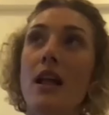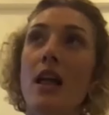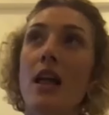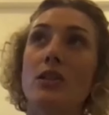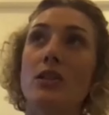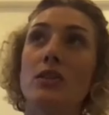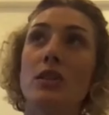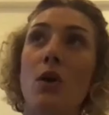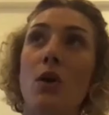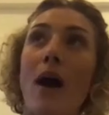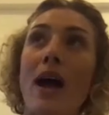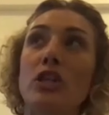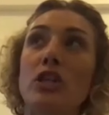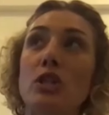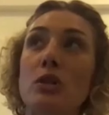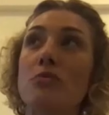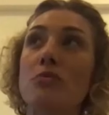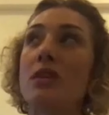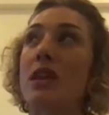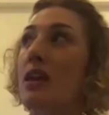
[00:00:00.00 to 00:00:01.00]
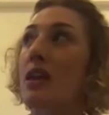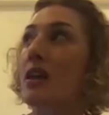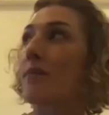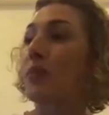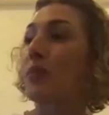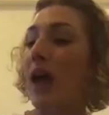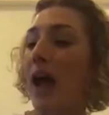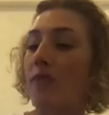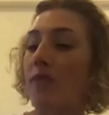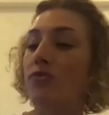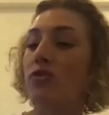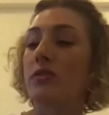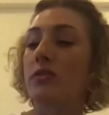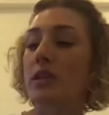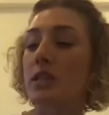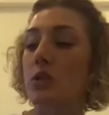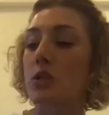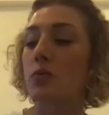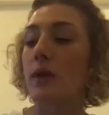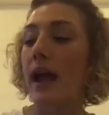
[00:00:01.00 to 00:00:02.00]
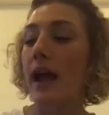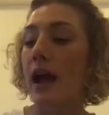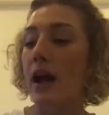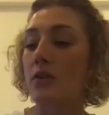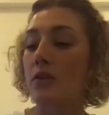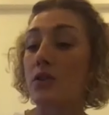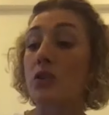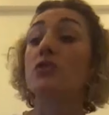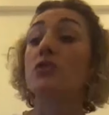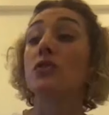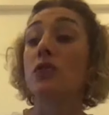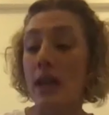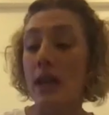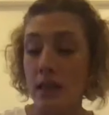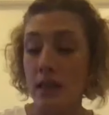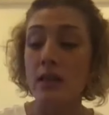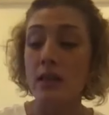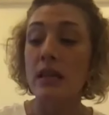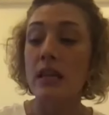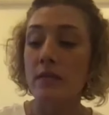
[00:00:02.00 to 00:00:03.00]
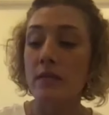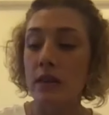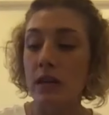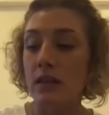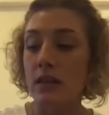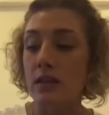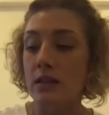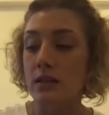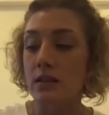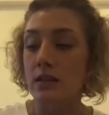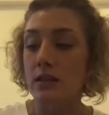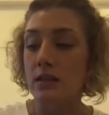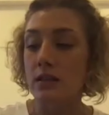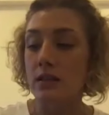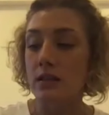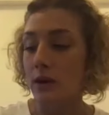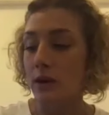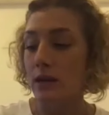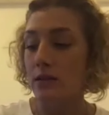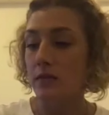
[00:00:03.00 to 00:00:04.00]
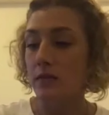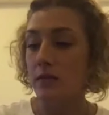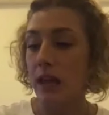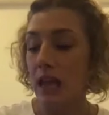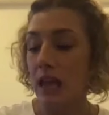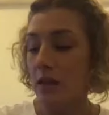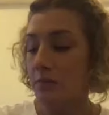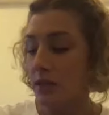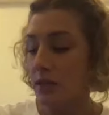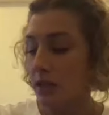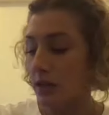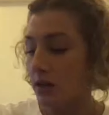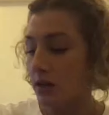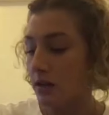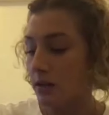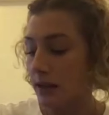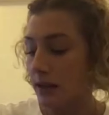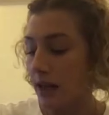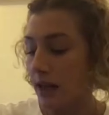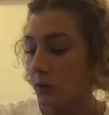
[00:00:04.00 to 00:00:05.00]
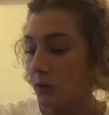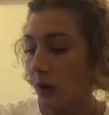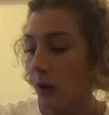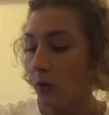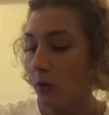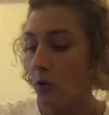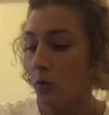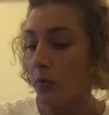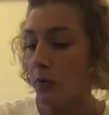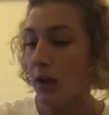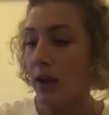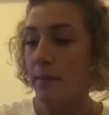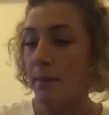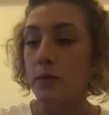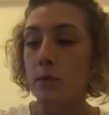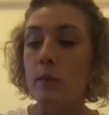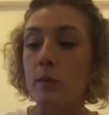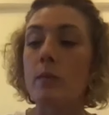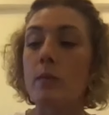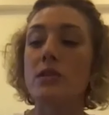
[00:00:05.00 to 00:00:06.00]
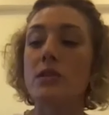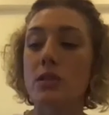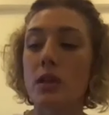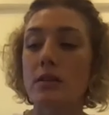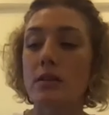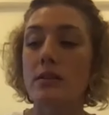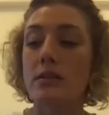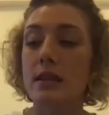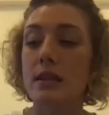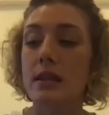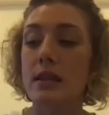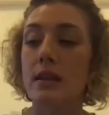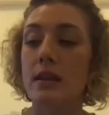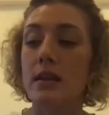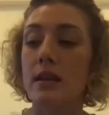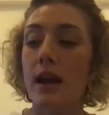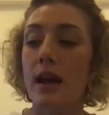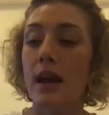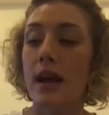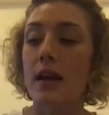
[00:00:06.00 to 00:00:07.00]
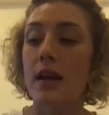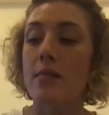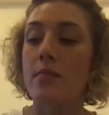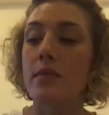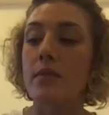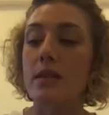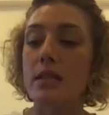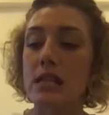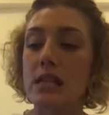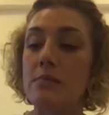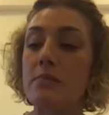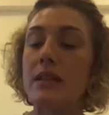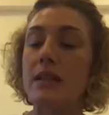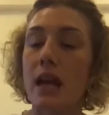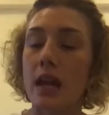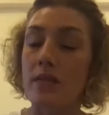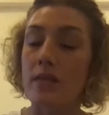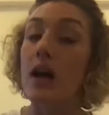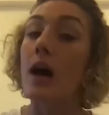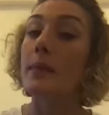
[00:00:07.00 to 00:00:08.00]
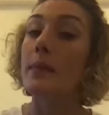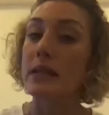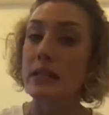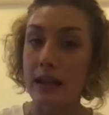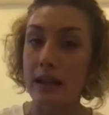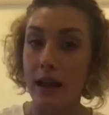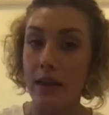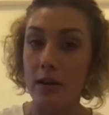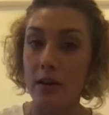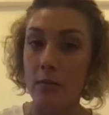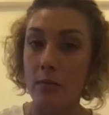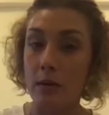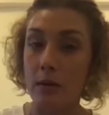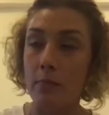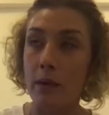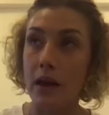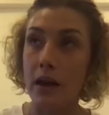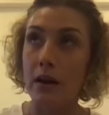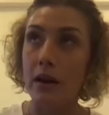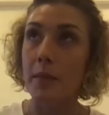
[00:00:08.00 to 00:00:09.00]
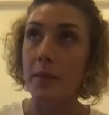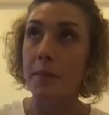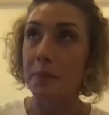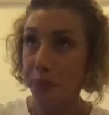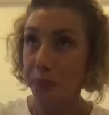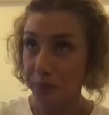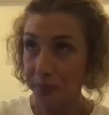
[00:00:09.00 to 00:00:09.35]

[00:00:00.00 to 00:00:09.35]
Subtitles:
So I do think after this round, even in this last round of games here, this last round of group games, we will start seeing the teams kind of coming together a bit better.